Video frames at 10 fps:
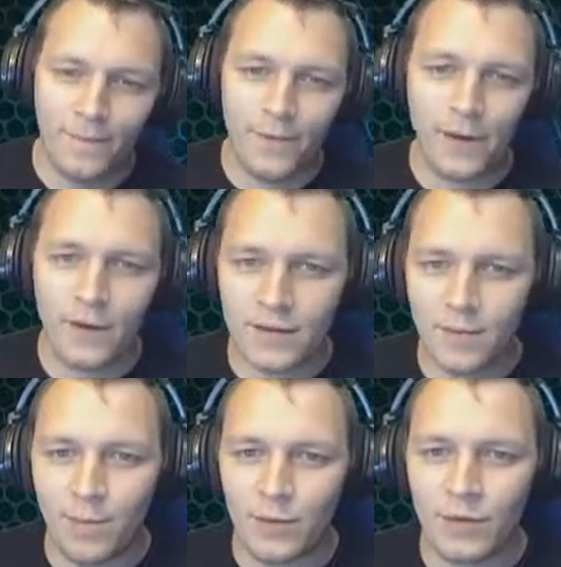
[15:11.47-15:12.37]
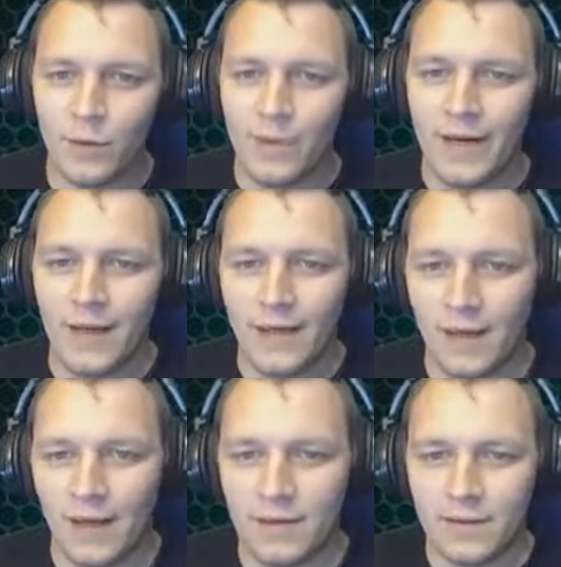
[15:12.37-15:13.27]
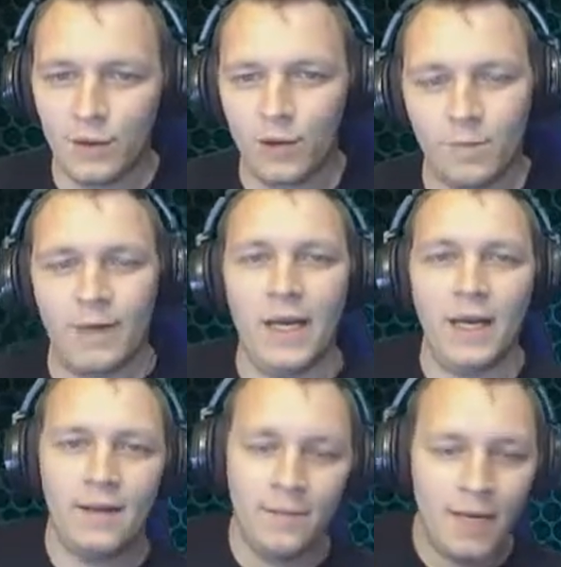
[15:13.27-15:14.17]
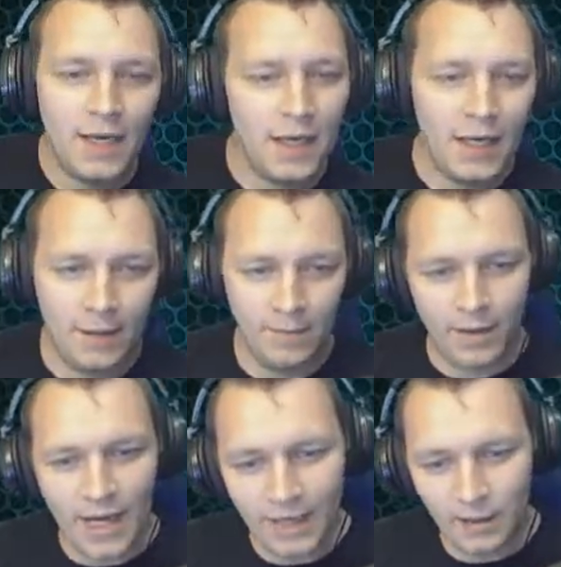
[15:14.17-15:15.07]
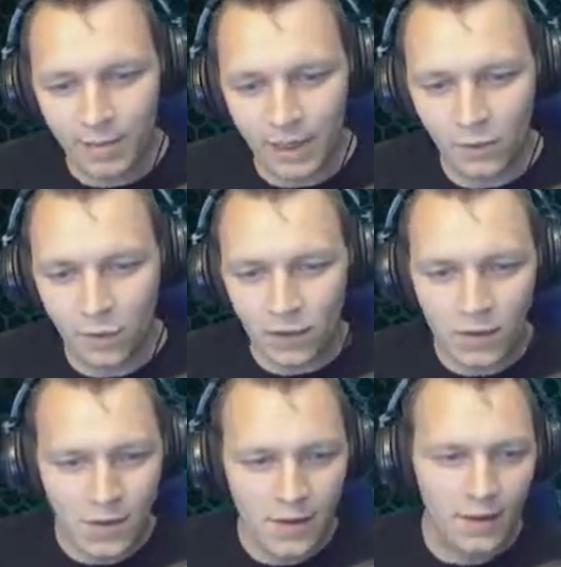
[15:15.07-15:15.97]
because they put too many things that should be in the main game behind a paywall.